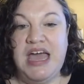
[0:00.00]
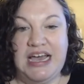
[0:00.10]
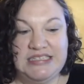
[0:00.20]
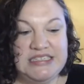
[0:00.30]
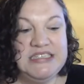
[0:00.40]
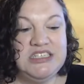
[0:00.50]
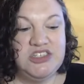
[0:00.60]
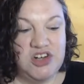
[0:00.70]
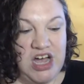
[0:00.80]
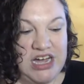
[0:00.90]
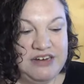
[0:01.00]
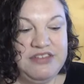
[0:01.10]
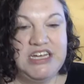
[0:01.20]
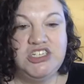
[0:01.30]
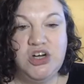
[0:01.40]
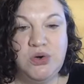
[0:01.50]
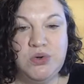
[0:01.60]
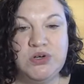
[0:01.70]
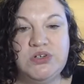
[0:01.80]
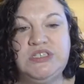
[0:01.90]
Essences are kind of like
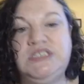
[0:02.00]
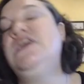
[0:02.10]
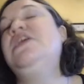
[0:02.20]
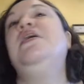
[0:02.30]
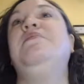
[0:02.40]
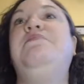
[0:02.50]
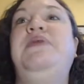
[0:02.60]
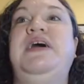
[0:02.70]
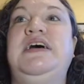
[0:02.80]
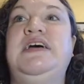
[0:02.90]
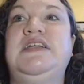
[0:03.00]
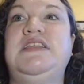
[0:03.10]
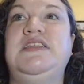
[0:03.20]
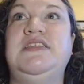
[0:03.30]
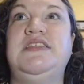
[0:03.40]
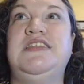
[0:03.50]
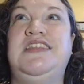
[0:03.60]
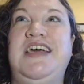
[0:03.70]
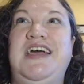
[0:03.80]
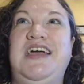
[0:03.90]
toners, but
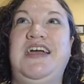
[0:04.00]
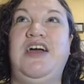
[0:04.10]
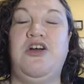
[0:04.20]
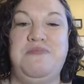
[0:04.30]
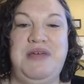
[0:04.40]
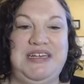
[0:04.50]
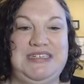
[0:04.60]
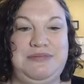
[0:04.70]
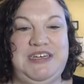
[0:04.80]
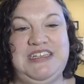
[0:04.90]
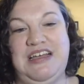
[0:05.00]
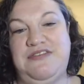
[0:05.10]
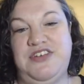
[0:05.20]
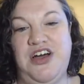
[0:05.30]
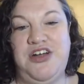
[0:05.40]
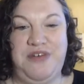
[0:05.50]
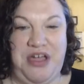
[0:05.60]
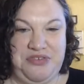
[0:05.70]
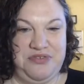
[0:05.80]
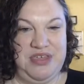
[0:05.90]
they are meant to be left on
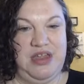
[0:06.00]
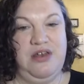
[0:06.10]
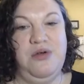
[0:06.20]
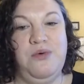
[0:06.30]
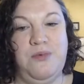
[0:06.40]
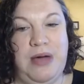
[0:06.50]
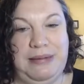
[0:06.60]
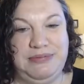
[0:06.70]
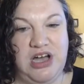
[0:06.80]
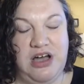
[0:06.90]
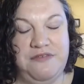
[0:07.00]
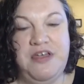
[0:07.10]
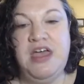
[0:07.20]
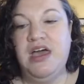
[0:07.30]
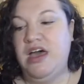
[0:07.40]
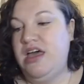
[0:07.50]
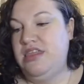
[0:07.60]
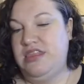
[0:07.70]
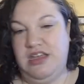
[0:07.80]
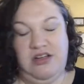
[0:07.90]
rather than wiped off.
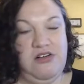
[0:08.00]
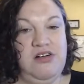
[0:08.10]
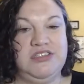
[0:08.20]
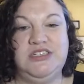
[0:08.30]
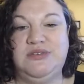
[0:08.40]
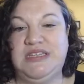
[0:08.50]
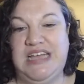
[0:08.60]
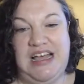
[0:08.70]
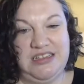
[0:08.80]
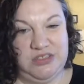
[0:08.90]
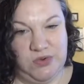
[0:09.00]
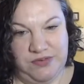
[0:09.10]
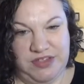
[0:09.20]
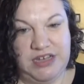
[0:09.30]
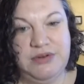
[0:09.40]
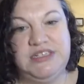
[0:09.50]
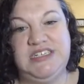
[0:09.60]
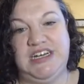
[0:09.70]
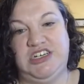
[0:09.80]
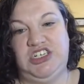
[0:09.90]
They are also in that sort of liquid
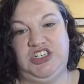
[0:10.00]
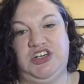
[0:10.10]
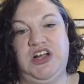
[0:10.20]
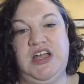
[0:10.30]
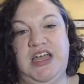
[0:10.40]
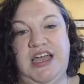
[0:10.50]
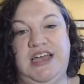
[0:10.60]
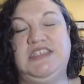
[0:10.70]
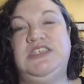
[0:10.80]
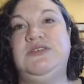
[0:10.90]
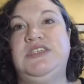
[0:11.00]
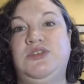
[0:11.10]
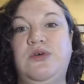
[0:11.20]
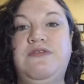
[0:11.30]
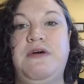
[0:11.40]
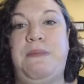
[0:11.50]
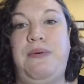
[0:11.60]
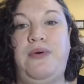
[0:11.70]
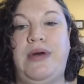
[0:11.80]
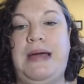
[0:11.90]
texture. And so it's sort of a
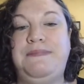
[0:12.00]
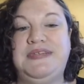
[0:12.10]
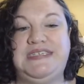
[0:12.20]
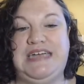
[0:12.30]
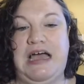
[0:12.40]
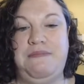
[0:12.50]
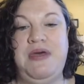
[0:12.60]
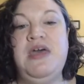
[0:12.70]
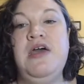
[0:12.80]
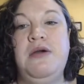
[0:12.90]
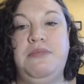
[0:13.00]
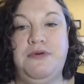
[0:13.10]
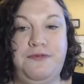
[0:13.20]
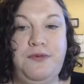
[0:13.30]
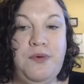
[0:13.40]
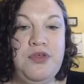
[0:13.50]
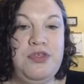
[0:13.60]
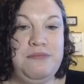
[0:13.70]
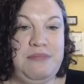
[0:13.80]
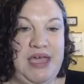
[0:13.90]
prep step before
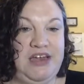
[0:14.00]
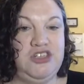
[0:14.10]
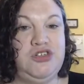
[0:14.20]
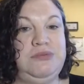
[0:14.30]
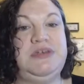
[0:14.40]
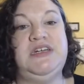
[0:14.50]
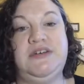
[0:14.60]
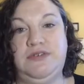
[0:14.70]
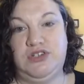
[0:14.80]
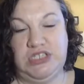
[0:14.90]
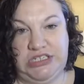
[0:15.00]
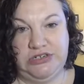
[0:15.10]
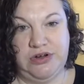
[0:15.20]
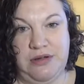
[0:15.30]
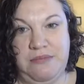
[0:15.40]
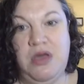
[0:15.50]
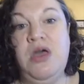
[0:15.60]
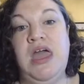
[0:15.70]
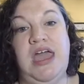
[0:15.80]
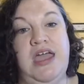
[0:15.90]
the main treatment of your serum
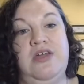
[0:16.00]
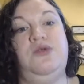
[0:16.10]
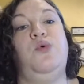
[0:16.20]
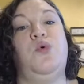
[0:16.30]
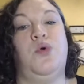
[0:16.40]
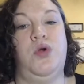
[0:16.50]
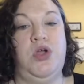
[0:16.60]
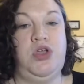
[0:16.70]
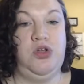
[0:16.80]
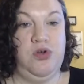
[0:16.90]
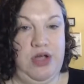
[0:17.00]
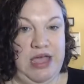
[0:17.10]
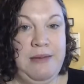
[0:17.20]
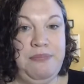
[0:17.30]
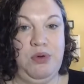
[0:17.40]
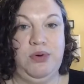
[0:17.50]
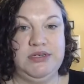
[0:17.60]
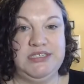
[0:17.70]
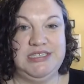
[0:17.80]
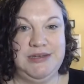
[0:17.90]
and or your
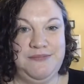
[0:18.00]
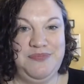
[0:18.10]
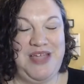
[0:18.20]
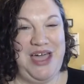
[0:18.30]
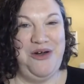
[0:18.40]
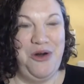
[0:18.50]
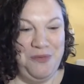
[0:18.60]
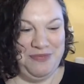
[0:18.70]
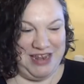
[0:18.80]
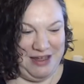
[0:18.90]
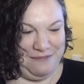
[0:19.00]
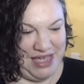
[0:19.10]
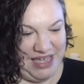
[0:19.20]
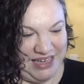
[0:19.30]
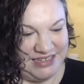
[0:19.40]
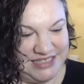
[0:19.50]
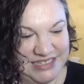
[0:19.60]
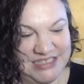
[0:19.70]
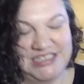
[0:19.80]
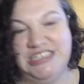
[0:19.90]
ampules. I hope that I'm making
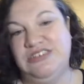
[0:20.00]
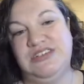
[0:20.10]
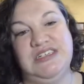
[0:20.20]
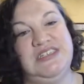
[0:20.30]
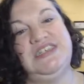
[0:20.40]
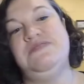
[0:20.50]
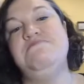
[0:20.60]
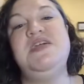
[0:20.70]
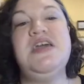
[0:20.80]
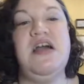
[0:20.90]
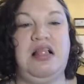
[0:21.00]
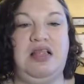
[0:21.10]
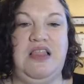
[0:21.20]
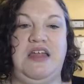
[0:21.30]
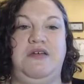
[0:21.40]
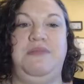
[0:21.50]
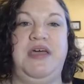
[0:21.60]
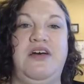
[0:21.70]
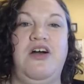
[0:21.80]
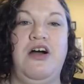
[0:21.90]
sense to you because it can be a little
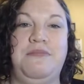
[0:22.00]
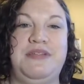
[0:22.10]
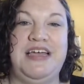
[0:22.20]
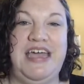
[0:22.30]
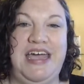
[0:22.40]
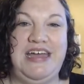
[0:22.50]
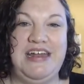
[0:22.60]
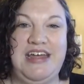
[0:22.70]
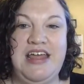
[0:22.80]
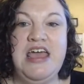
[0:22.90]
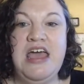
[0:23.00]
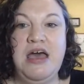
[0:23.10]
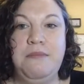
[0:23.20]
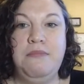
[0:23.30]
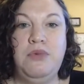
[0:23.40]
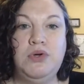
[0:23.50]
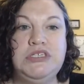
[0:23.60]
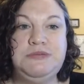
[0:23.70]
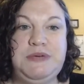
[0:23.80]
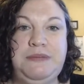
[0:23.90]
bit complicated.
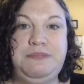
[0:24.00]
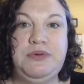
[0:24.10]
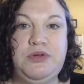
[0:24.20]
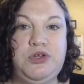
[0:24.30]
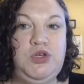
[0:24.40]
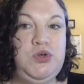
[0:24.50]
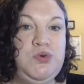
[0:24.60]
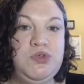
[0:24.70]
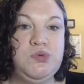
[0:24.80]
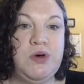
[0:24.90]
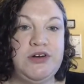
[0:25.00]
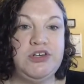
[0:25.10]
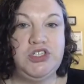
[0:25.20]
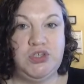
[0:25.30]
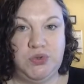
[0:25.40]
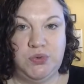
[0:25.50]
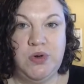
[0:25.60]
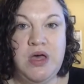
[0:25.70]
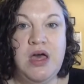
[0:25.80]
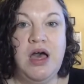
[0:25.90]
Most people use one or two.
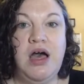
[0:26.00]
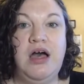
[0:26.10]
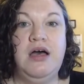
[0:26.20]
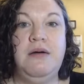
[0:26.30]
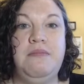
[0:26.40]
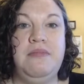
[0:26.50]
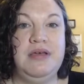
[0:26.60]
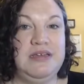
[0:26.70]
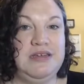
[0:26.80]
Um,